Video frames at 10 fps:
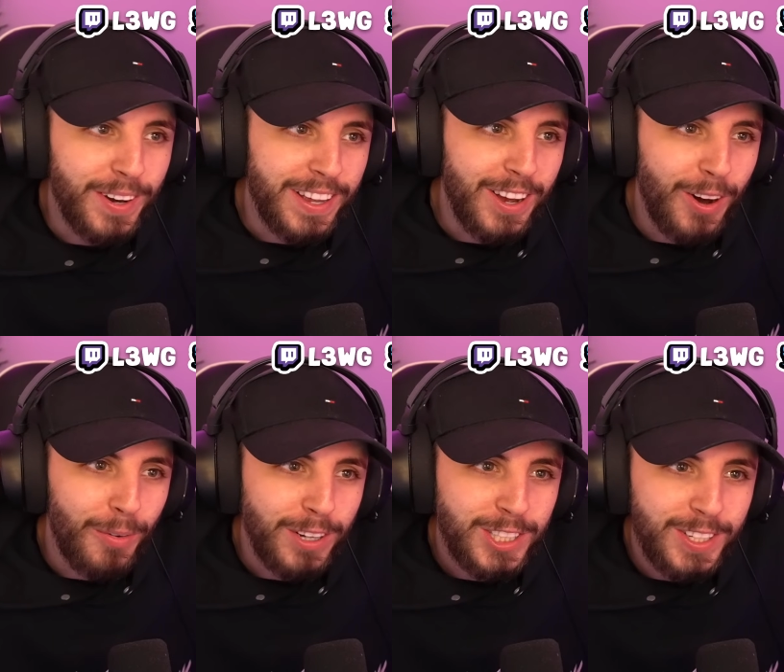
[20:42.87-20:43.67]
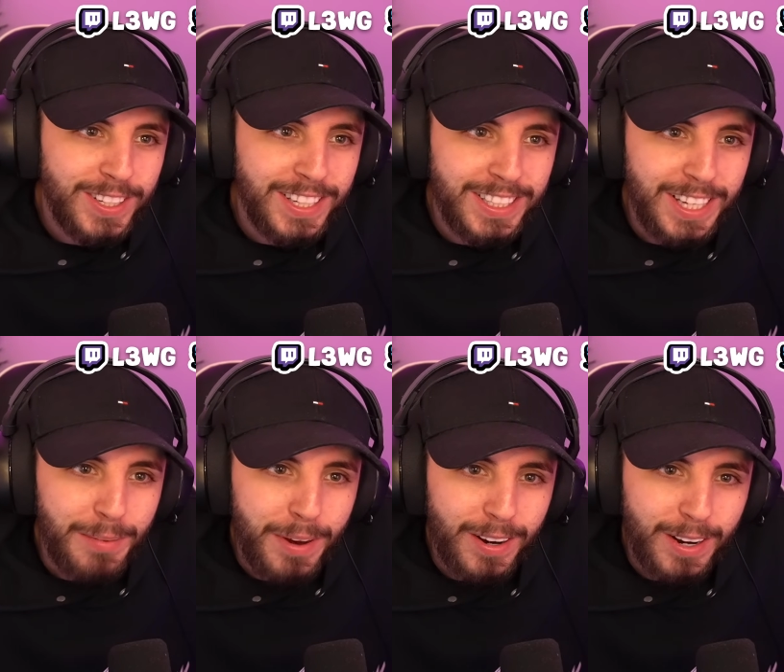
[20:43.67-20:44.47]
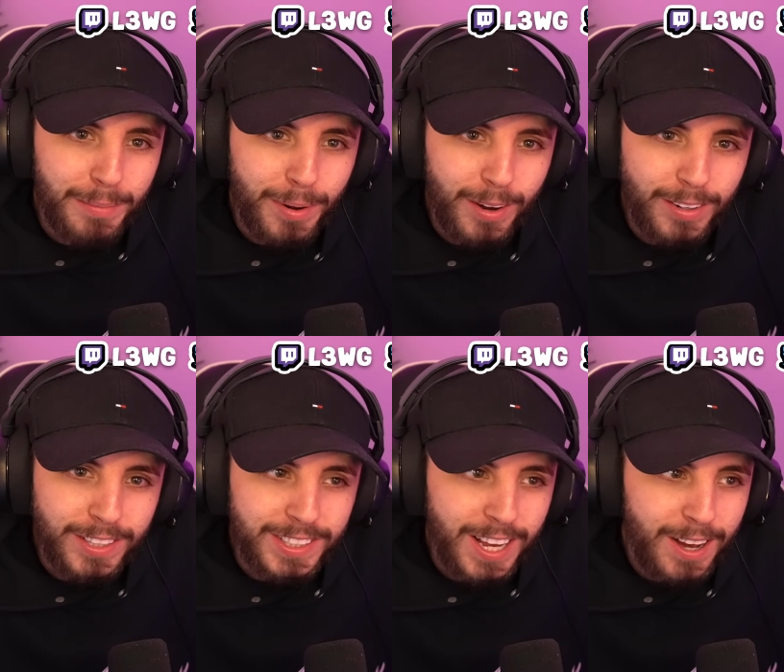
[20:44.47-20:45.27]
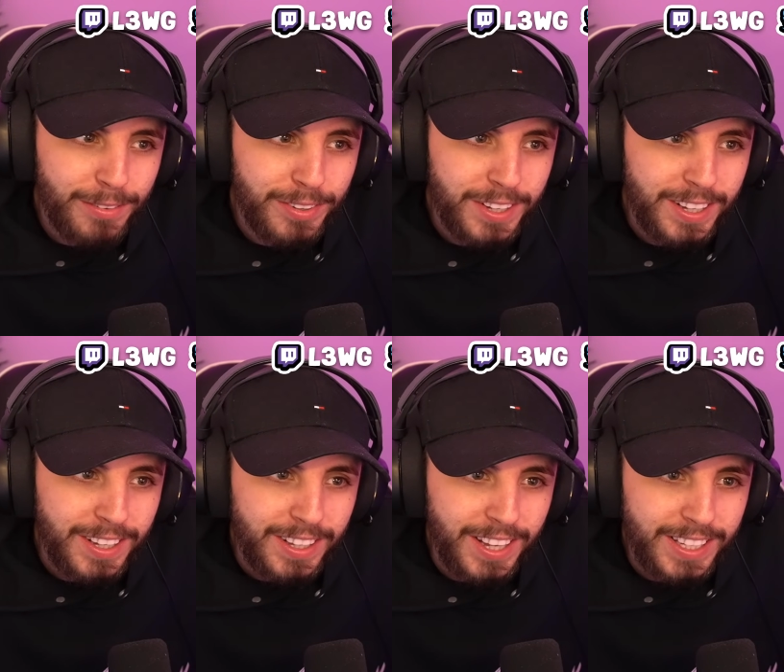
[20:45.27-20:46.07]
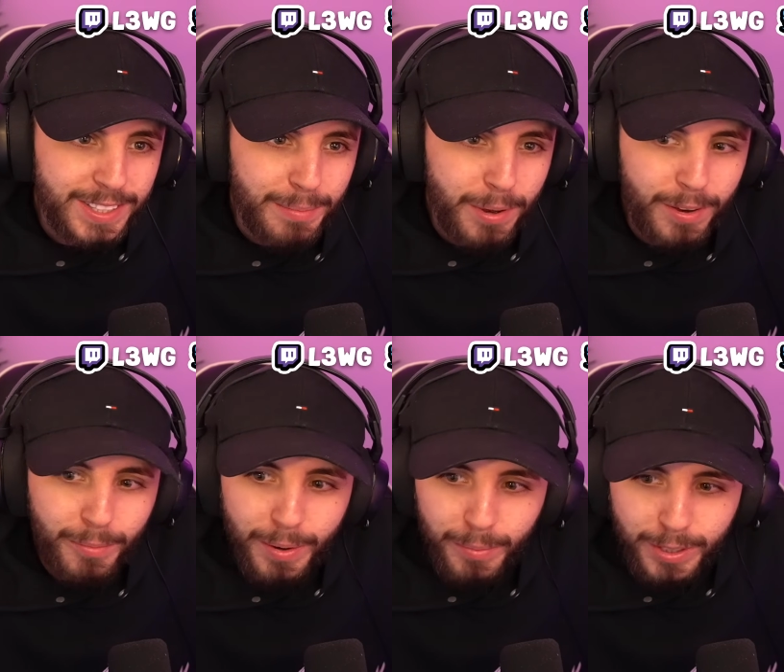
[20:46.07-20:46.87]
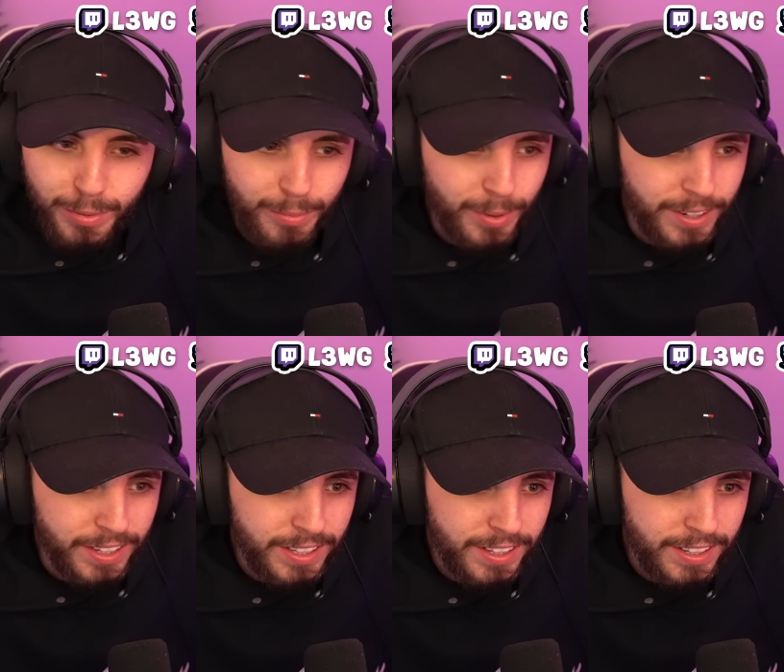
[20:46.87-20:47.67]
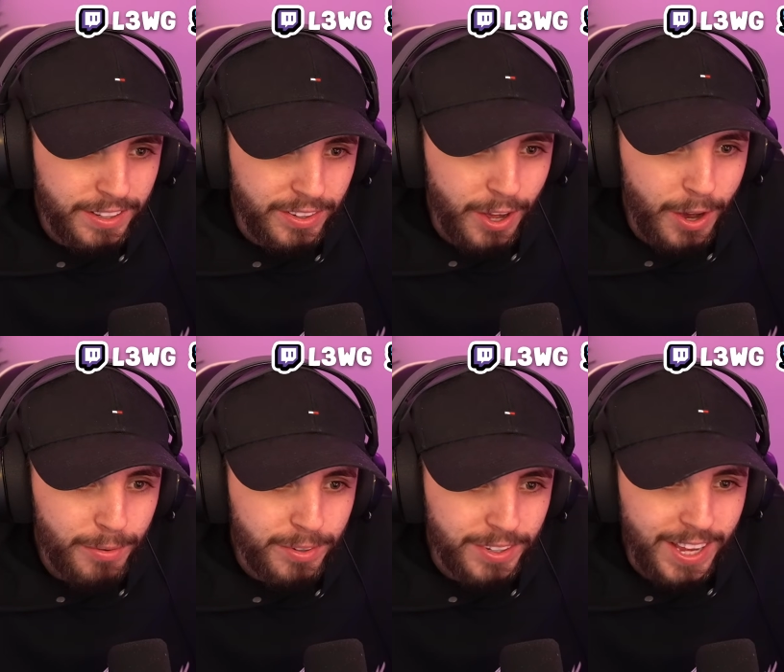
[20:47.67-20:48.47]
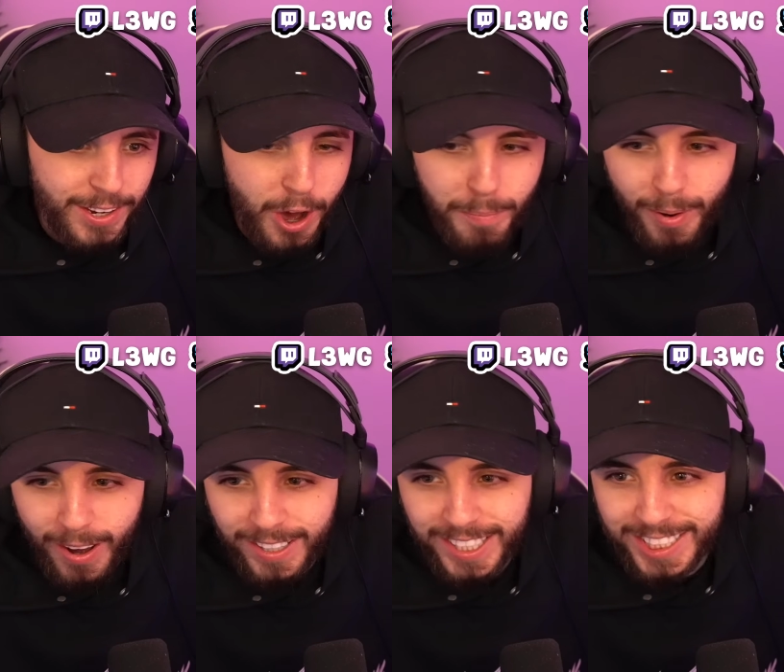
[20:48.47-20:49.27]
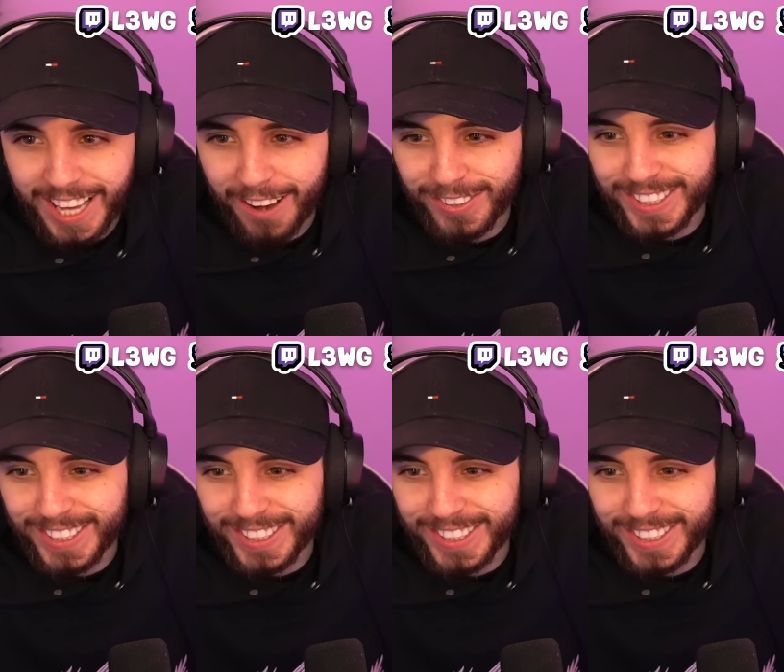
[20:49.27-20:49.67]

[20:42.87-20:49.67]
Wait, watched uh, Washington D.C. Maryland part of the South? Yes, they bet. Wait, which one won? No, they're not part of the South.